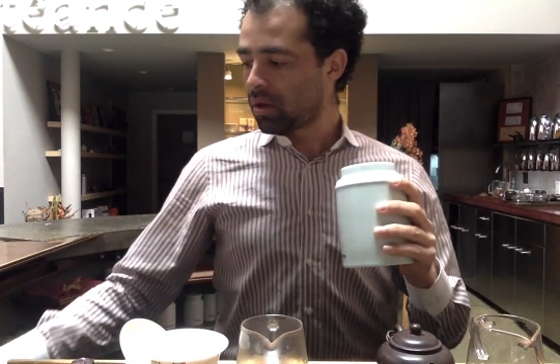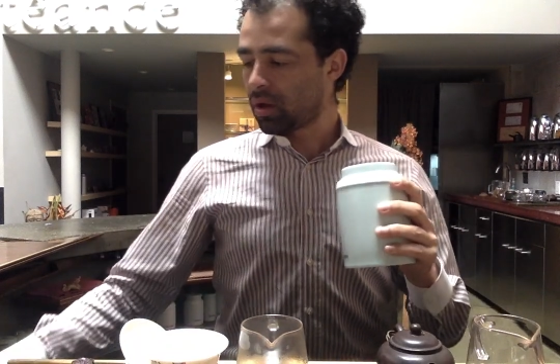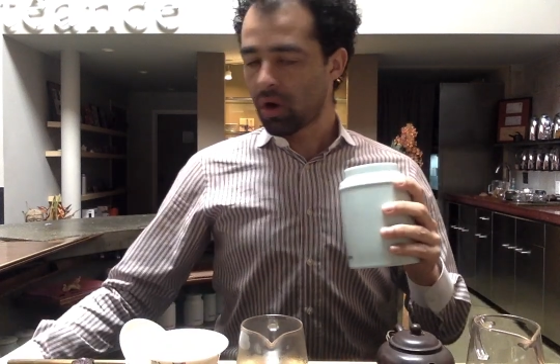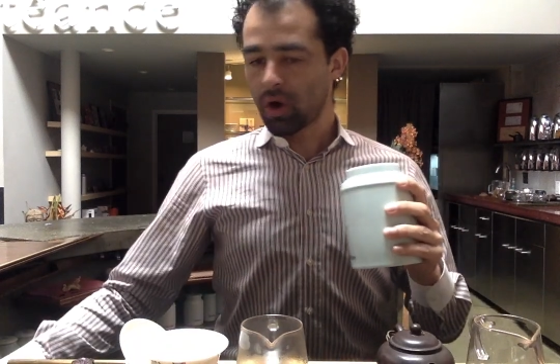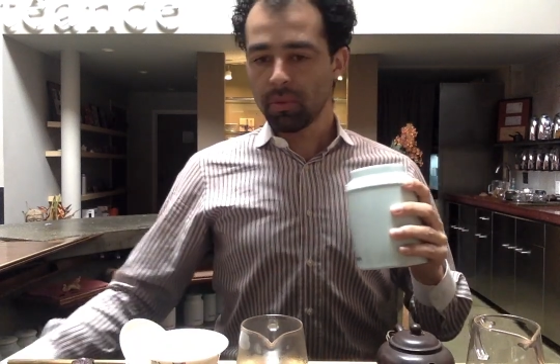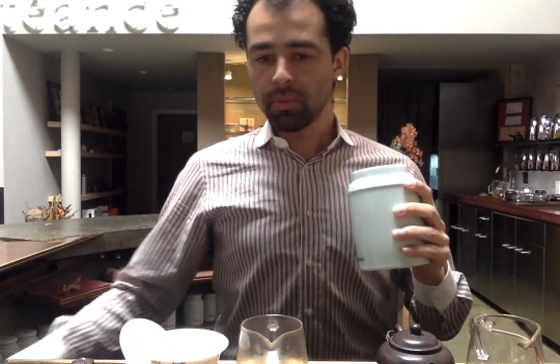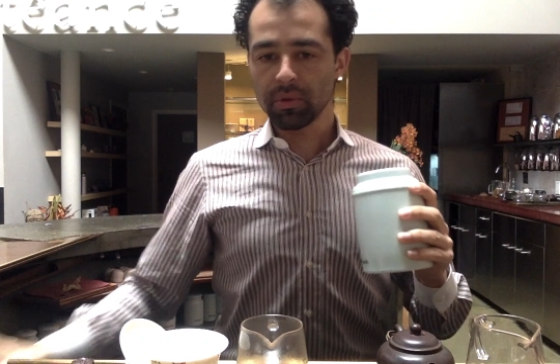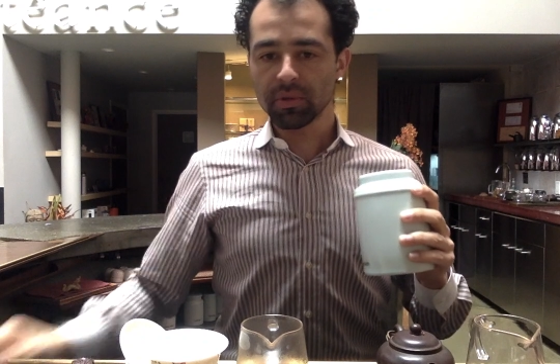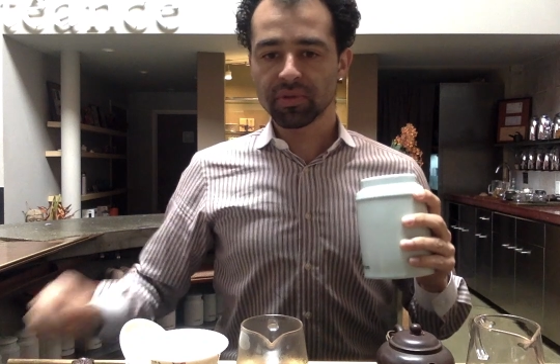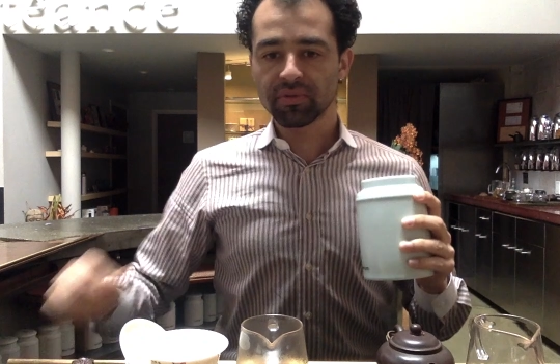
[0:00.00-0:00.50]

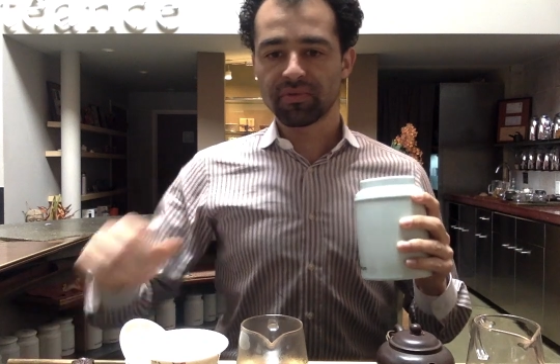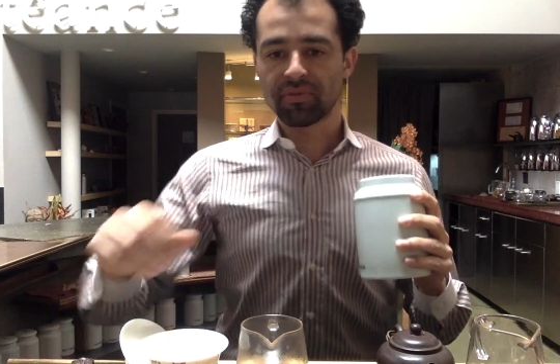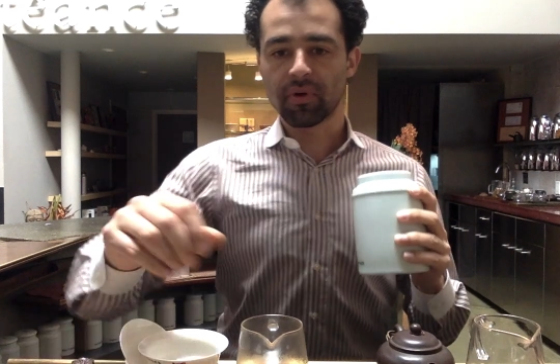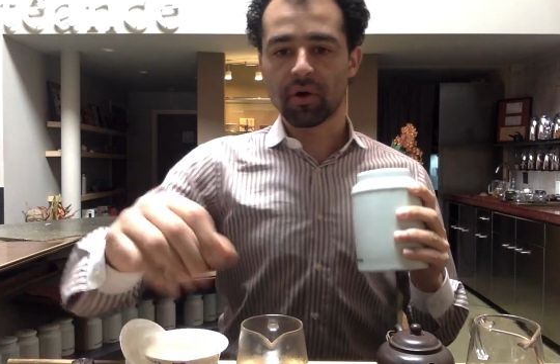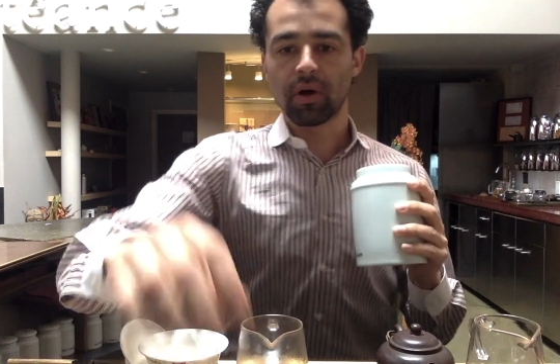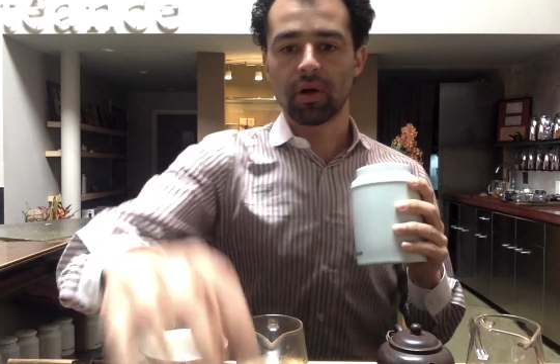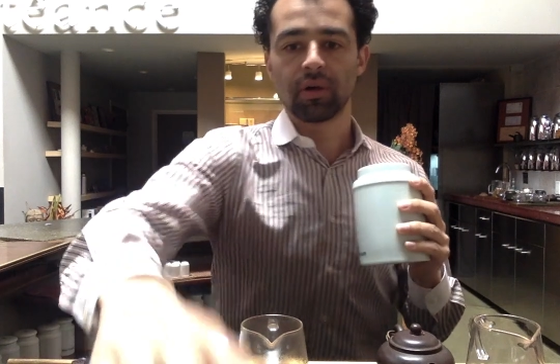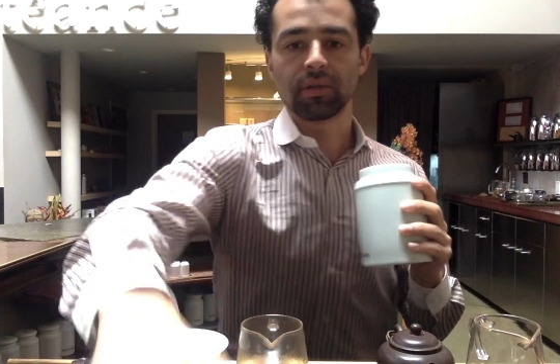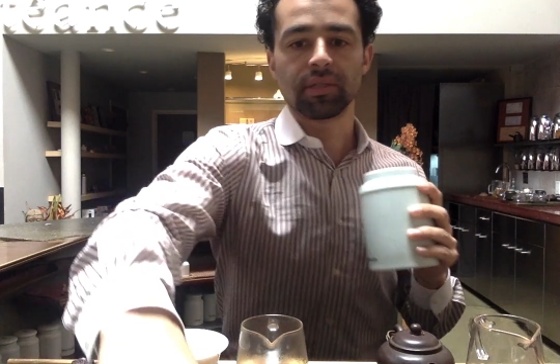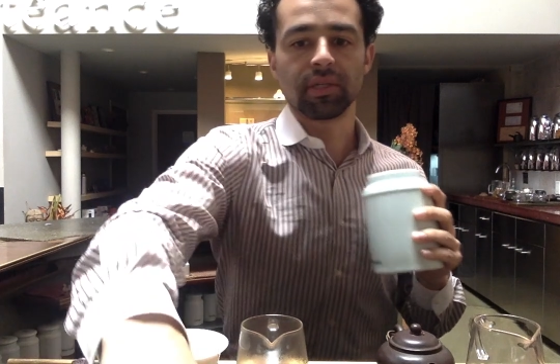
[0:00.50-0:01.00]
almost
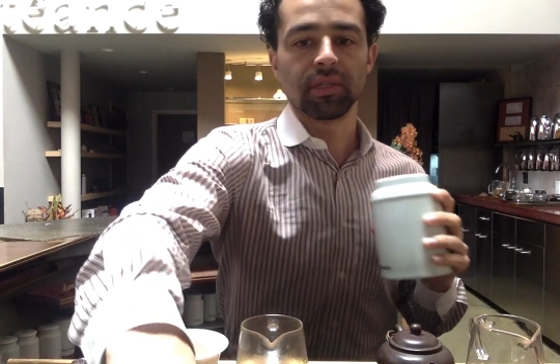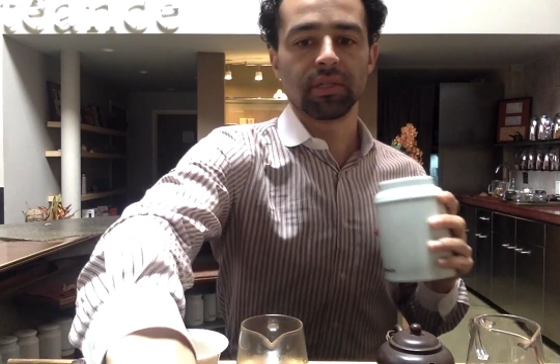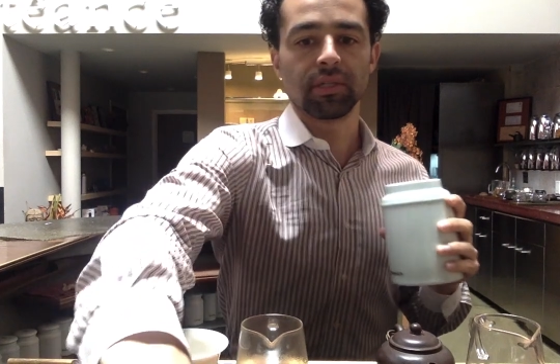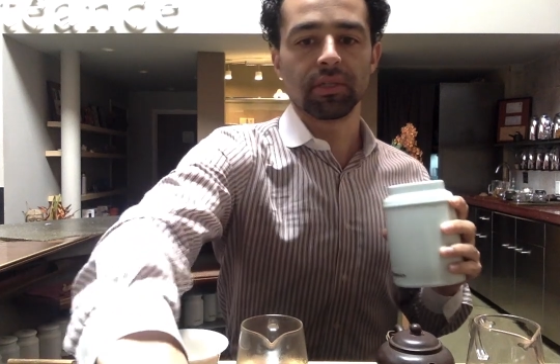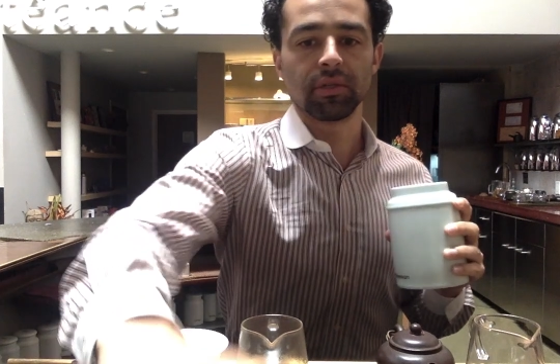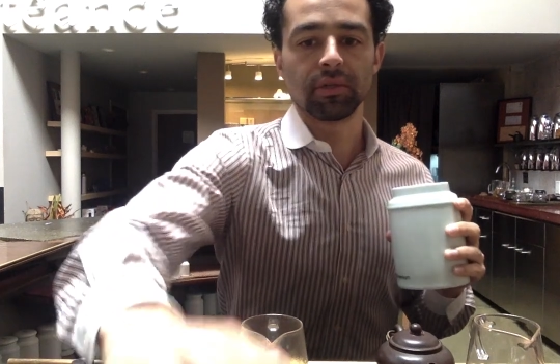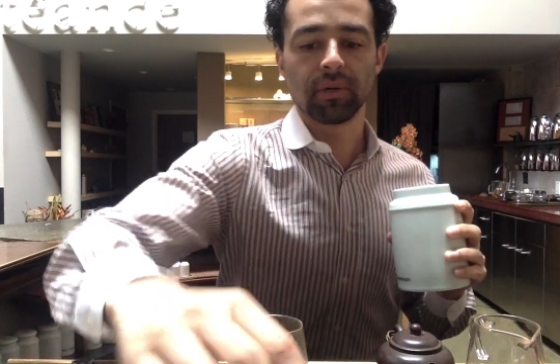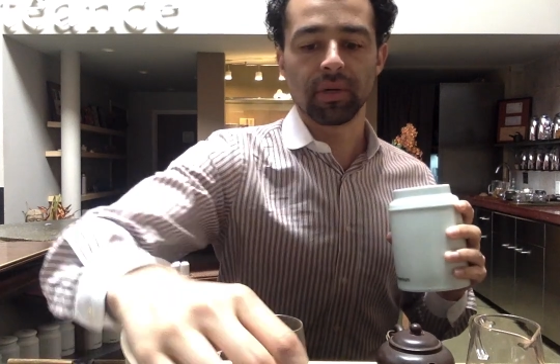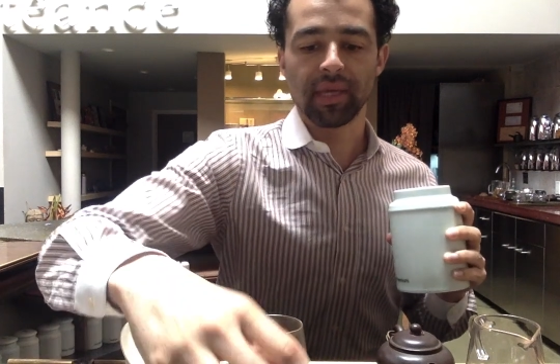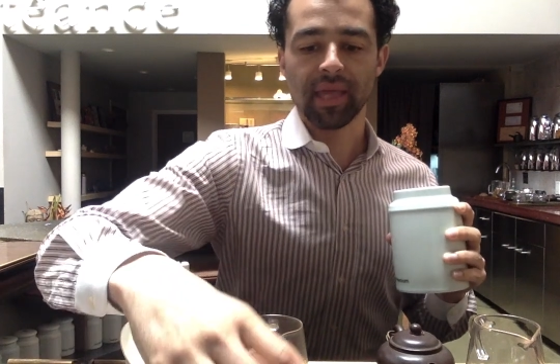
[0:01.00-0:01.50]
falls
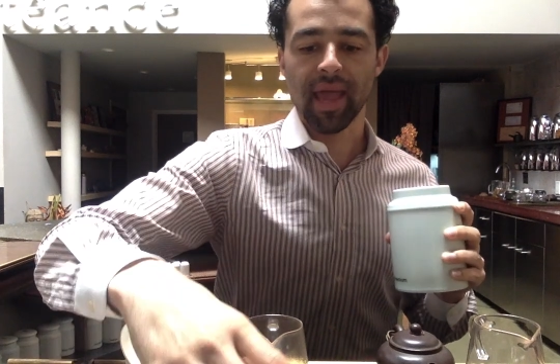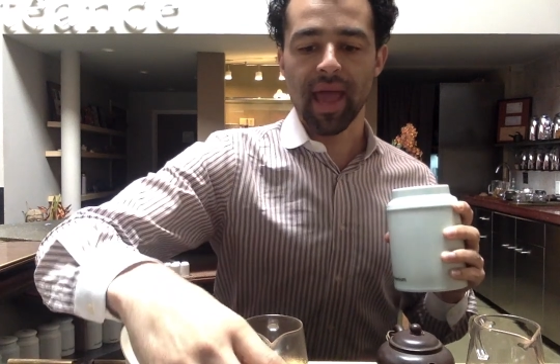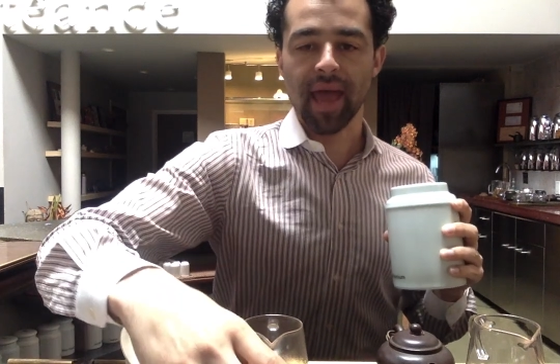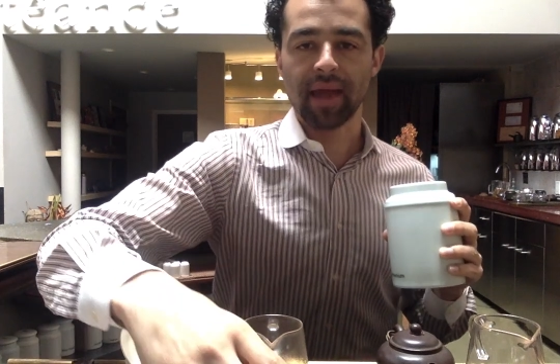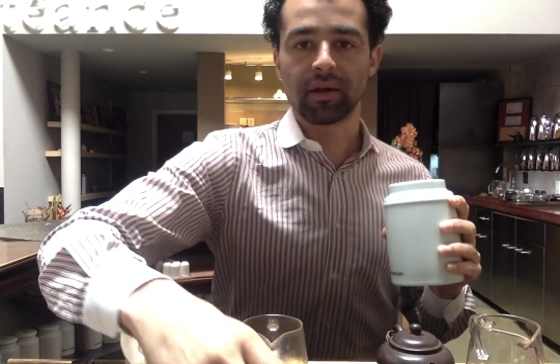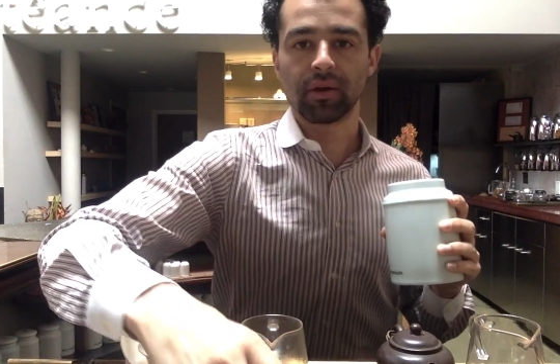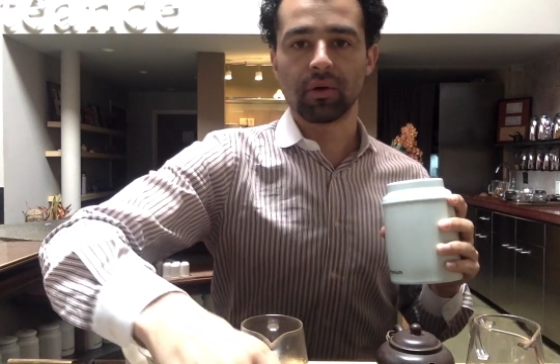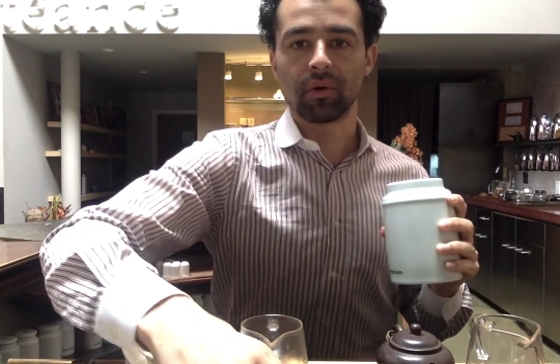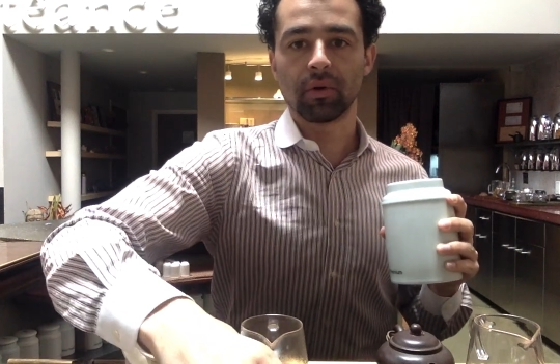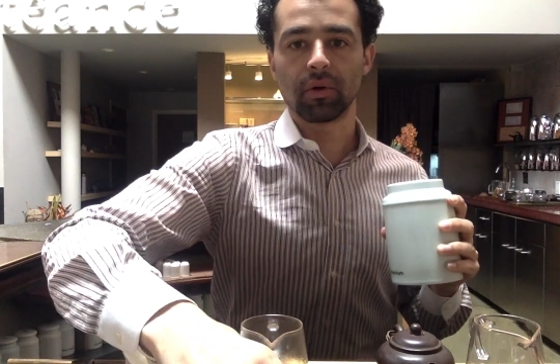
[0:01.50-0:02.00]
into a
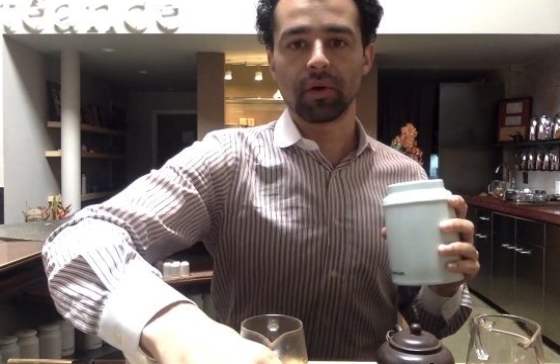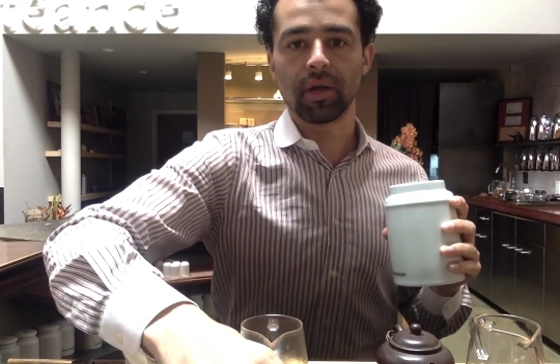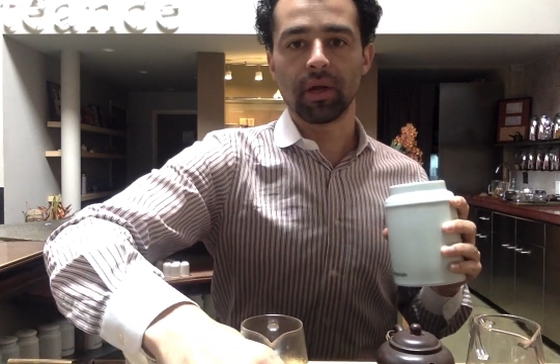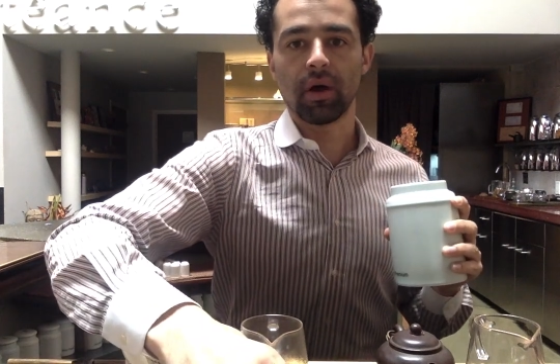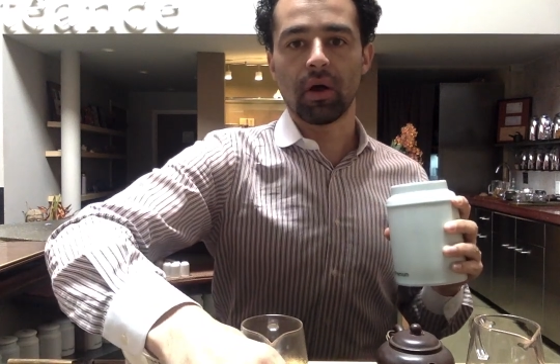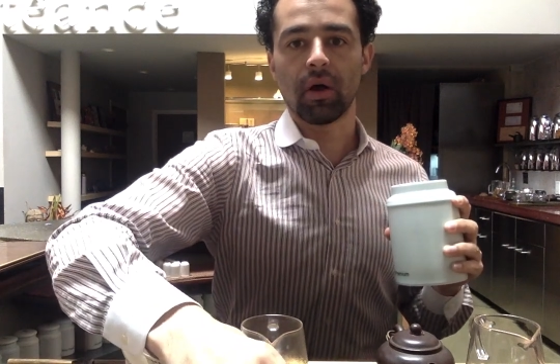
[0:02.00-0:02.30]
category